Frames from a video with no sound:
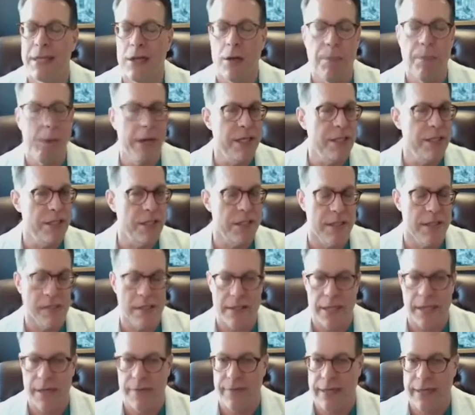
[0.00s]
tell patients
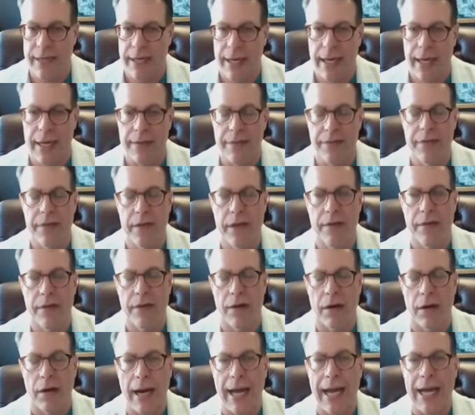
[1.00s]
this every day.
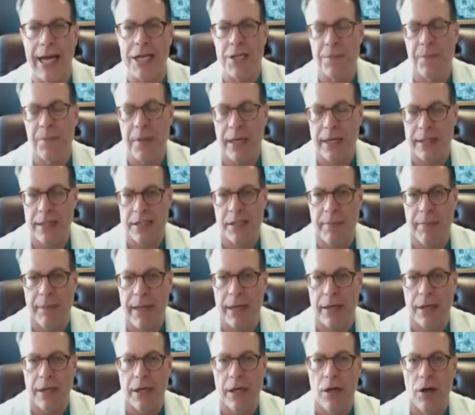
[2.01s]
There are aspects
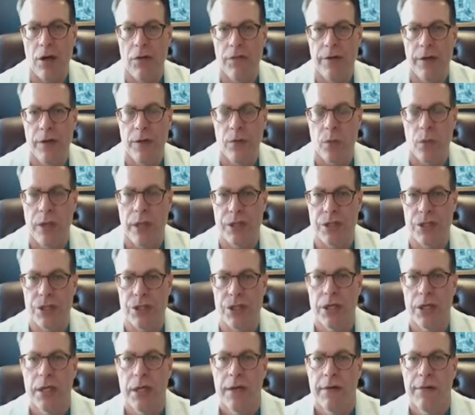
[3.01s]
about COVID
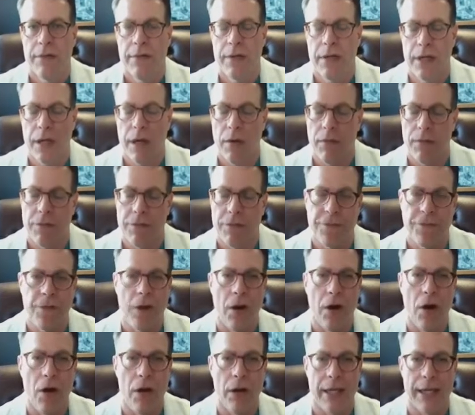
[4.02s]
which,
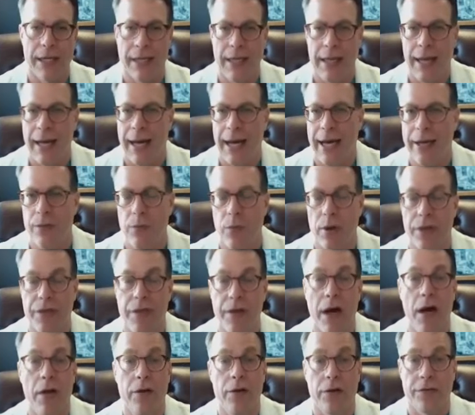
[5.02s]
fall in line with
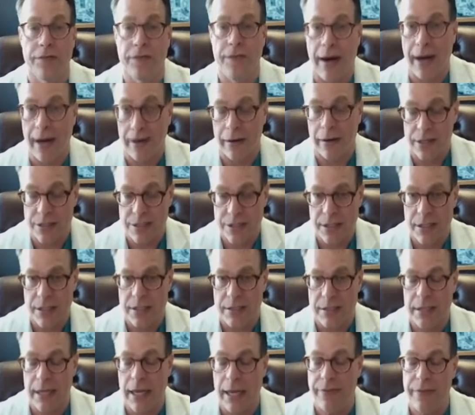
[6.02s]
other
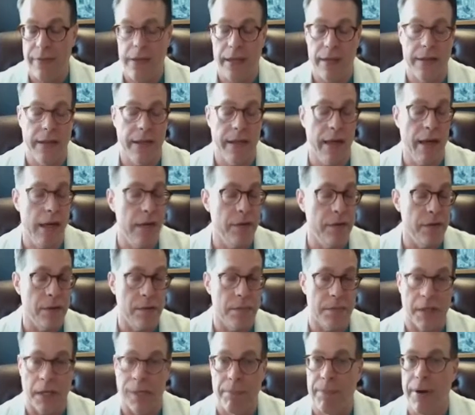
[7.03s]
viruses. And then the
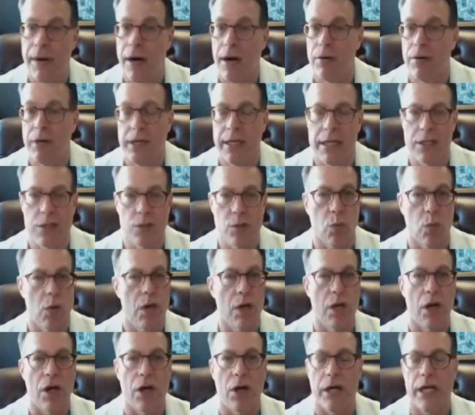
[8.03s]
other component is
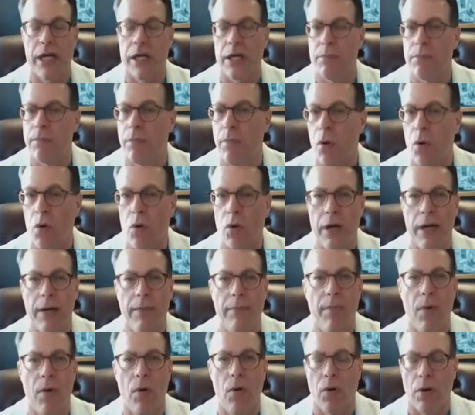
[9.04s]
we're learning more
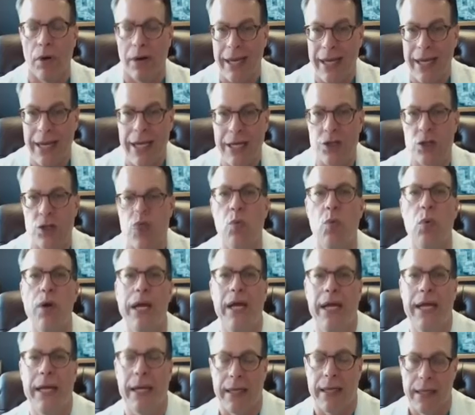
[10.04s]
and more each
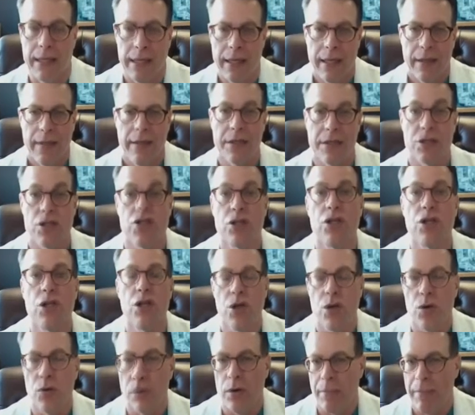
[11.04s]
week that's
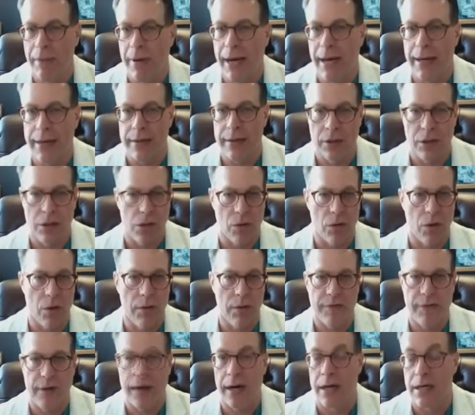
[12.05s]
new about
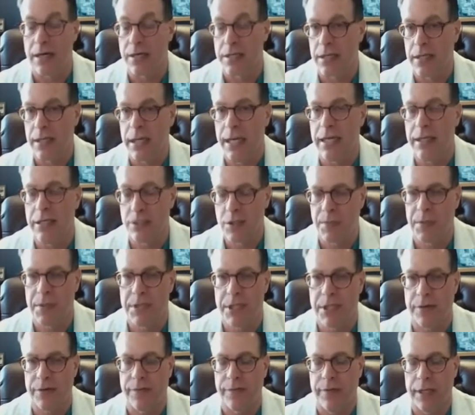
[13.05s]
coronavirus and
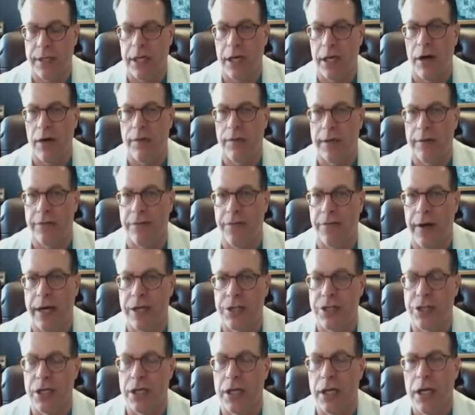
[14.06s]
specifically COVID
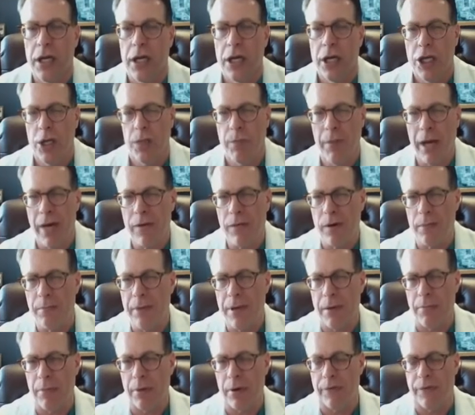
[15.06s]
infection. You may
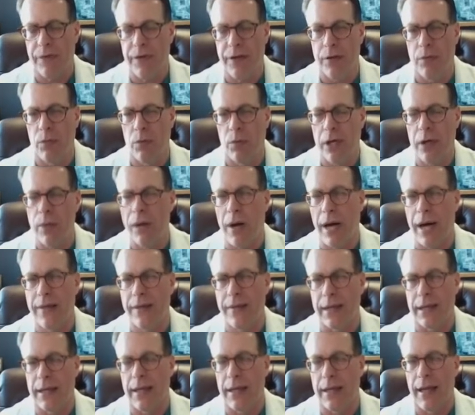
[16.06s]
remember, if you
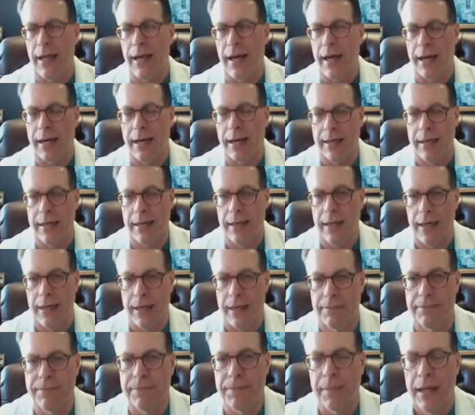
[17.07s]
rewind the clock,
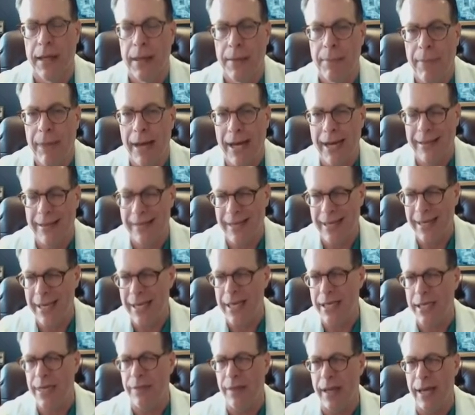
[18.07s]
back at the
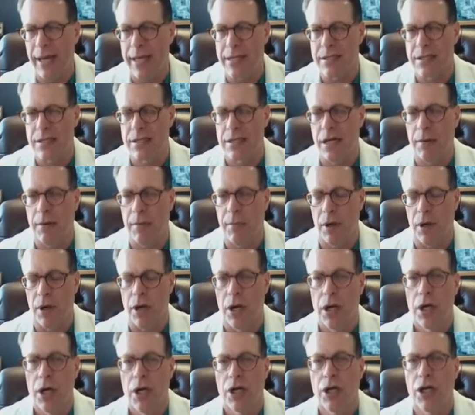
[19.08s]
end of last
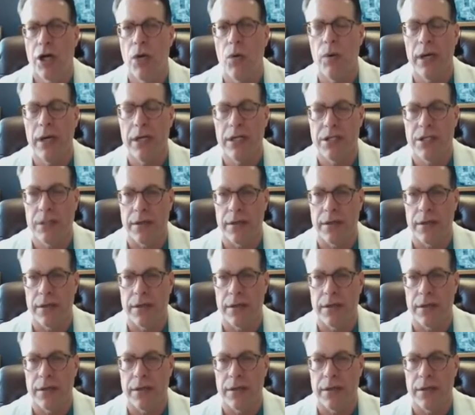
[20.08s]
summer, going